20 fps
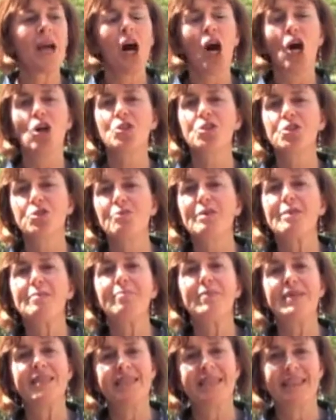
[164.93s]
Also in
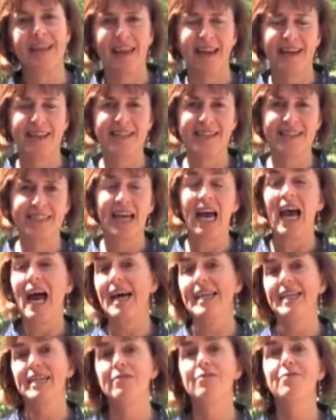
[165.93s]
business
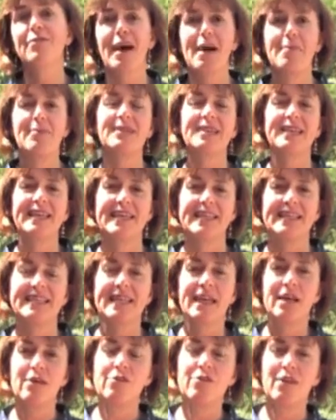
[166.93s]
and in
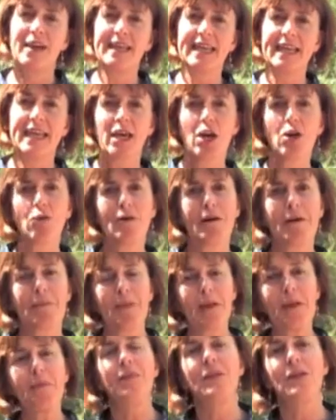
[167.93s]
families, finding out where
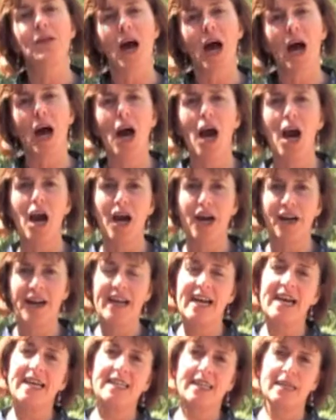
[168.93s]
people are
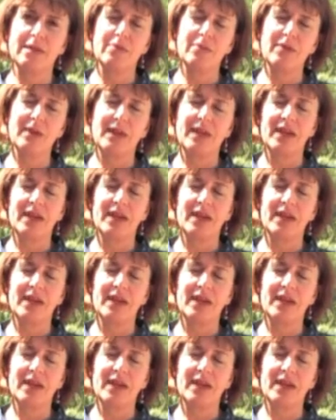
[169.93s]
can